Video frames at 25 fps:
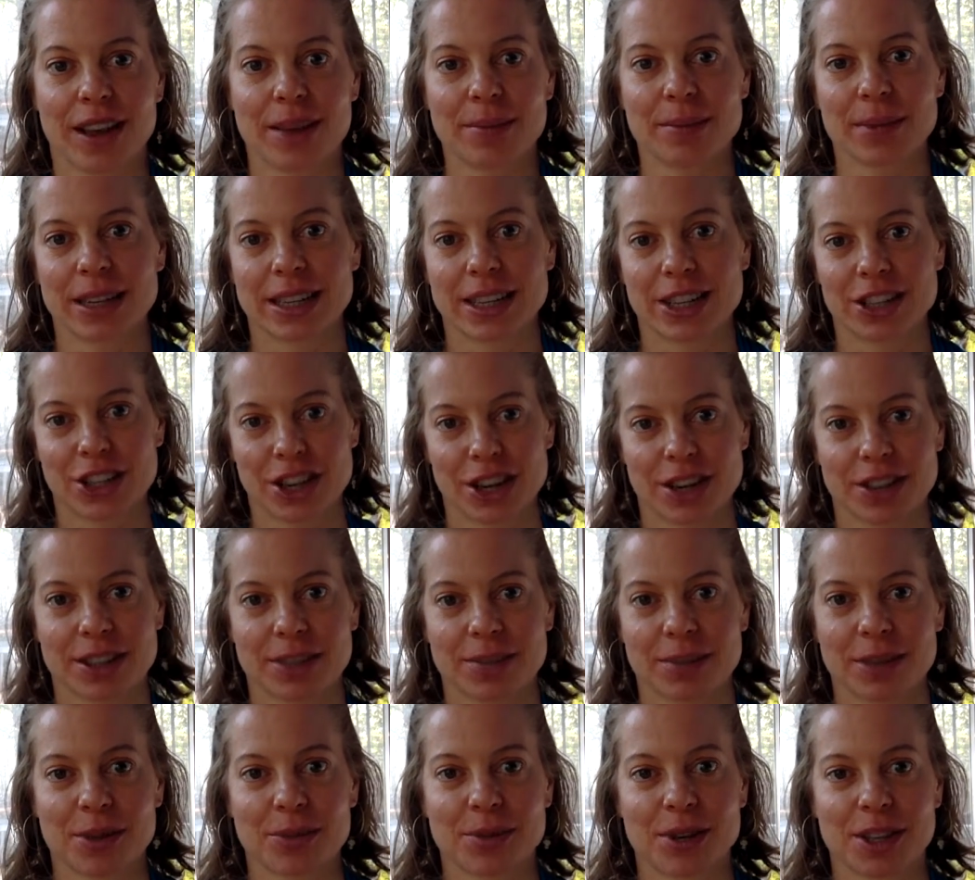I'm going to share
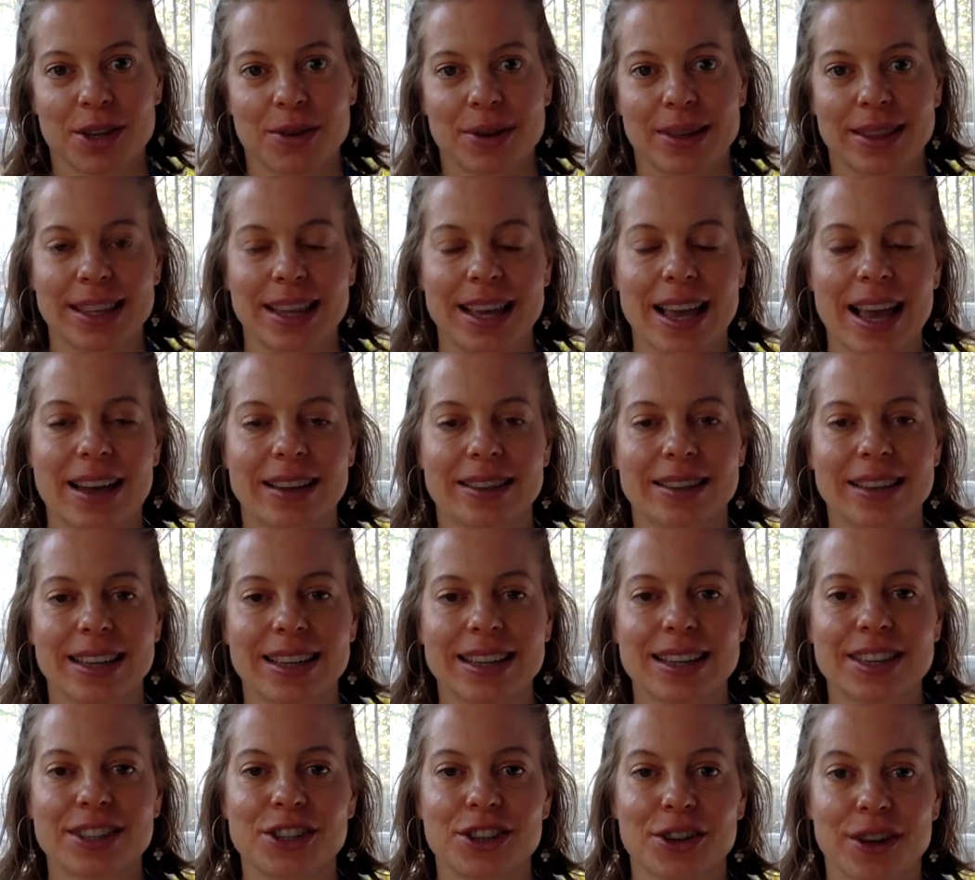something with you at the end that
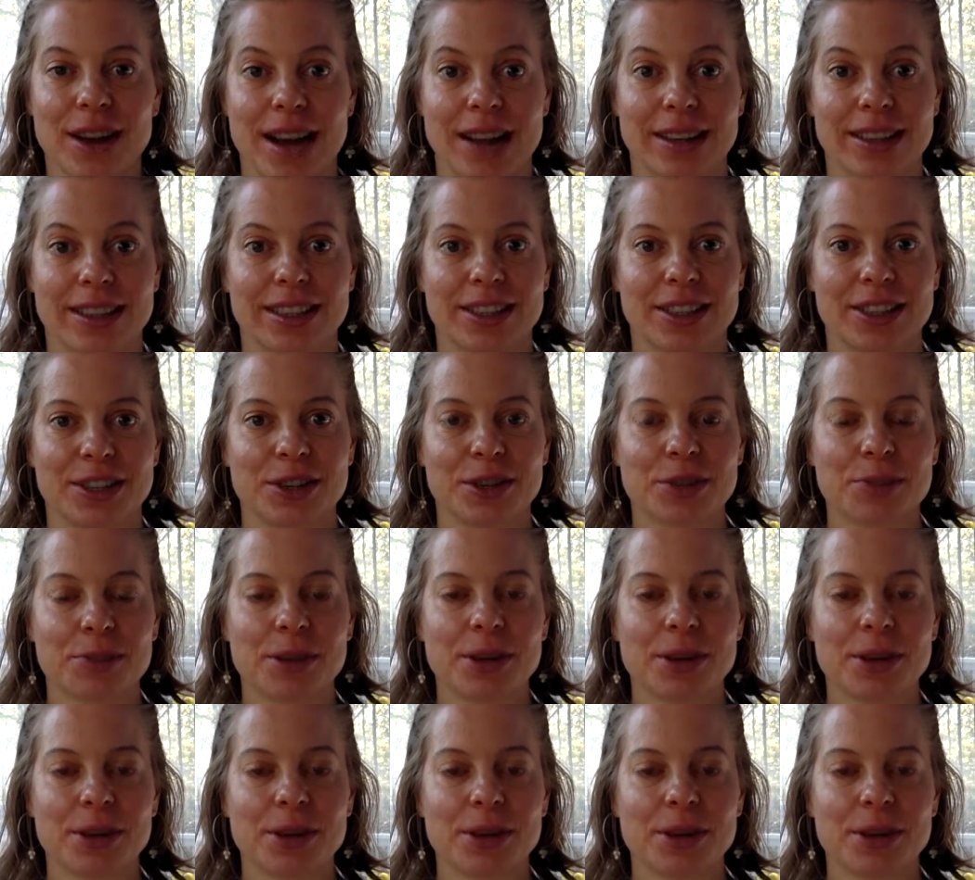is your antidote,